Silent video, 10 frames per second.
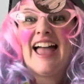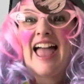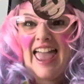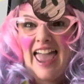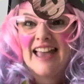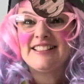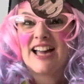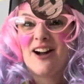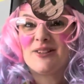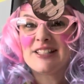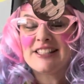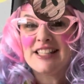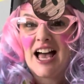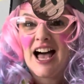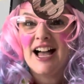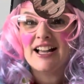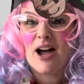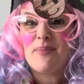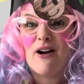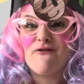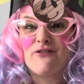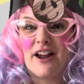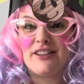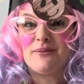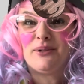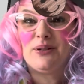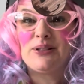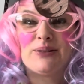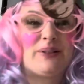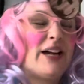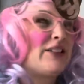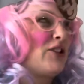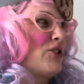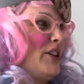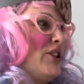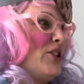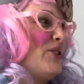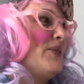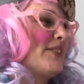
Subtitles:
And our song about Fred the Moose who liked to drink juice.